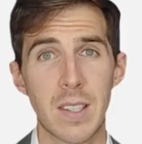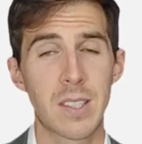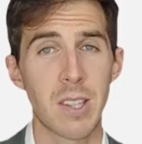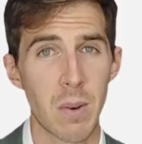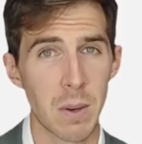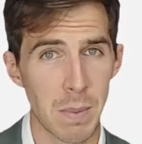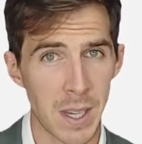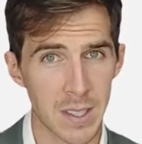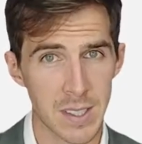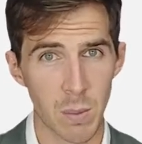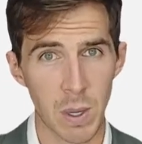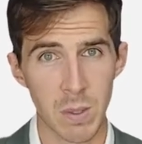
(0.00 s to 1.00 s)
So it
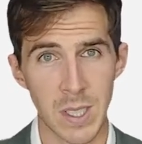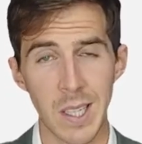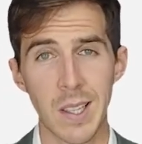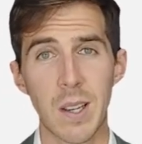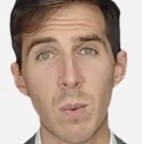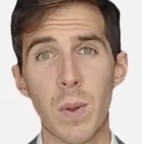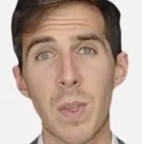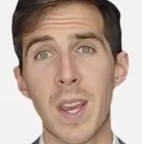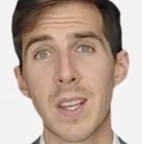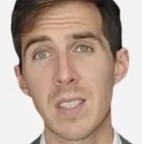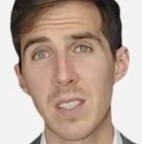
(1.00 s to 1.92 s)
means that we are dealing with a